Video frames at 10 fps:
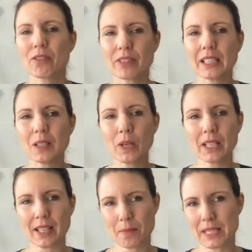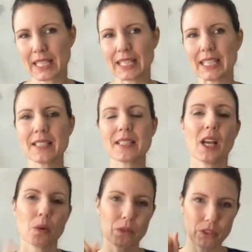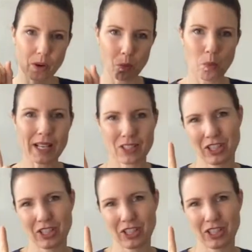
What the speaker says: really when it comes to kids, we've got one